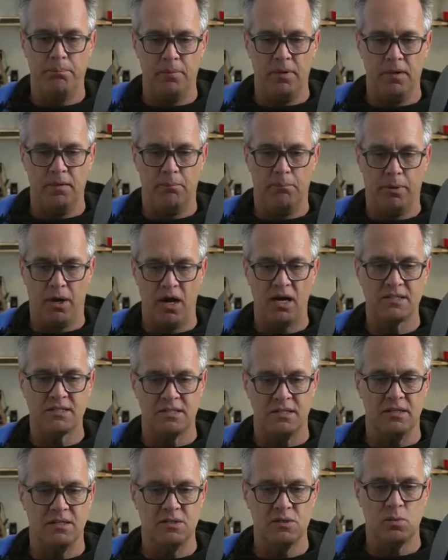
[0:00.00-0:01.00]

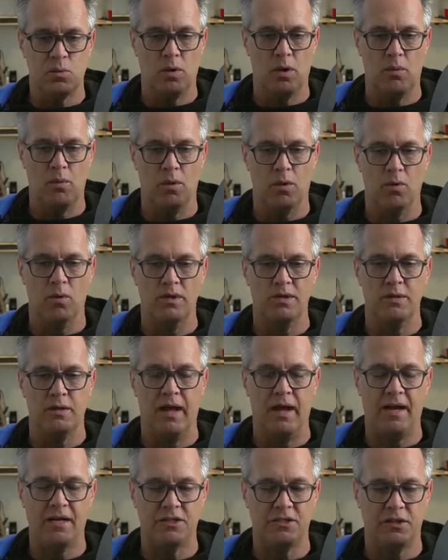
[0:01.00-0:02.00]
bosses where we're going to
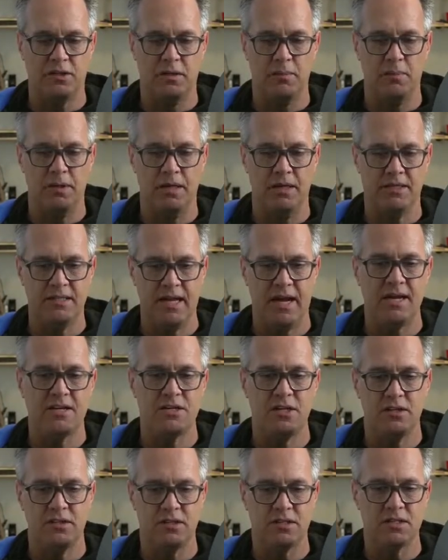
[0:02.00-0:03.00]
actually be
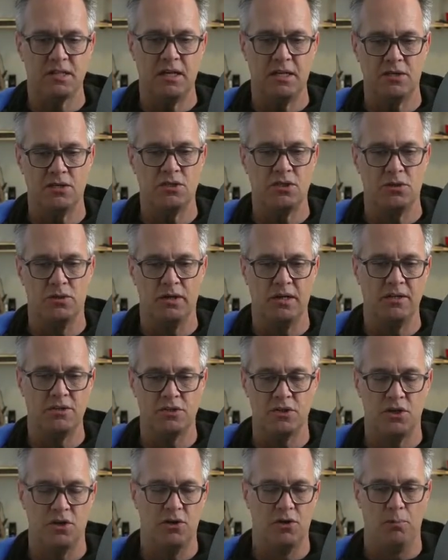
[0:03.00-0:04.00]
attaching the skin to an
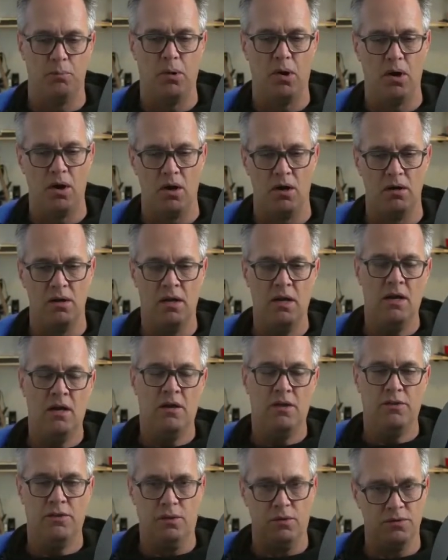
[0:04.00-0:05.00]
internal part,
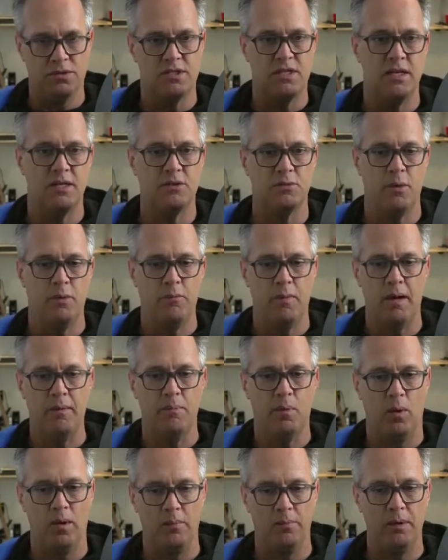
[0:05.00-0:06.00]
those things we might
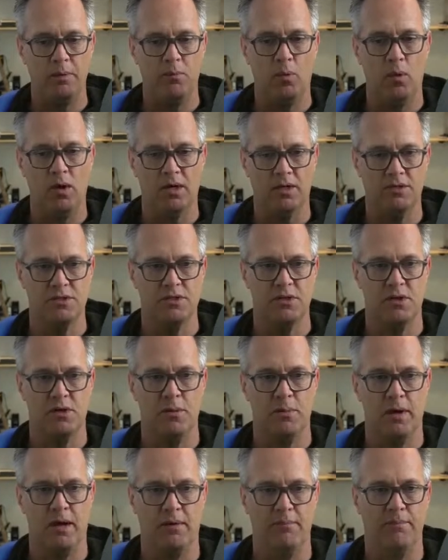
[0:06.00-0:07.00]
want to be more concerned
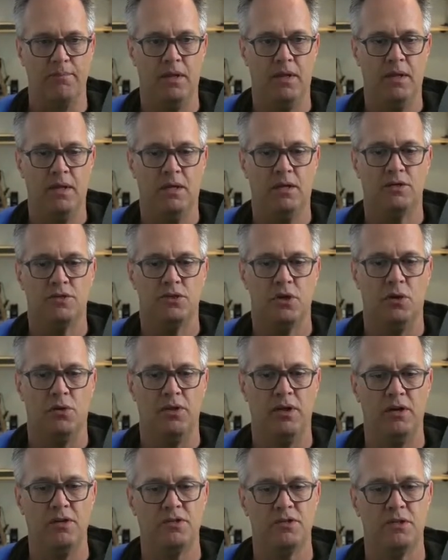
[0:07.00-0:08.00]
about. So
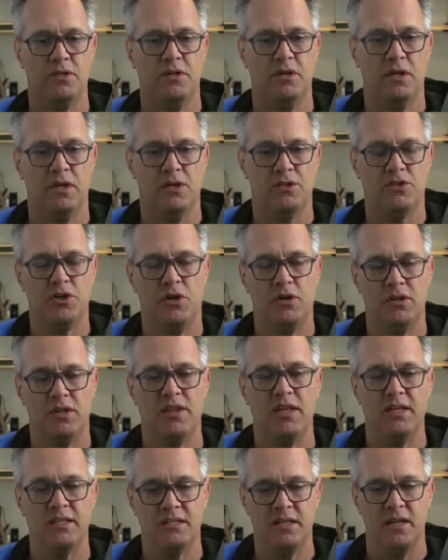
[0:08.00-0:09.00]
there's certain
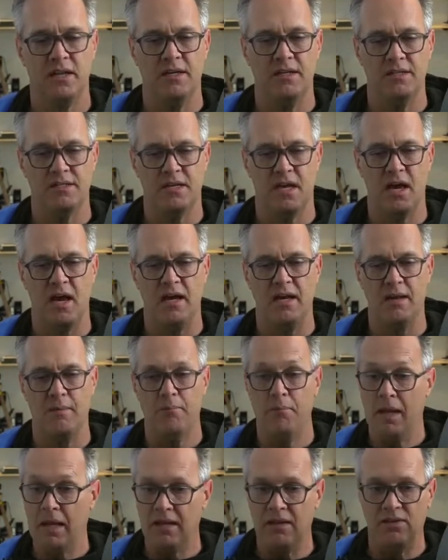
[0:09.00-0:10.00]
things in a design and
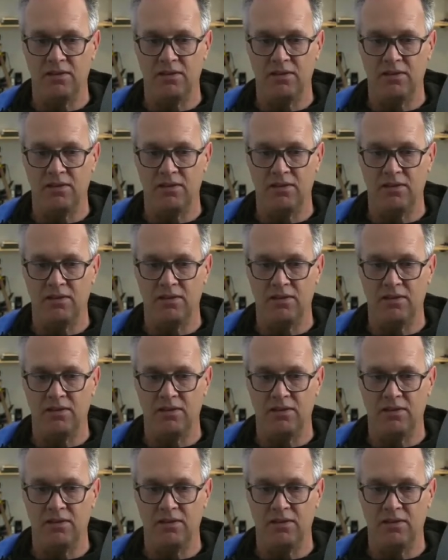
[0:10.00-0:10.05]
many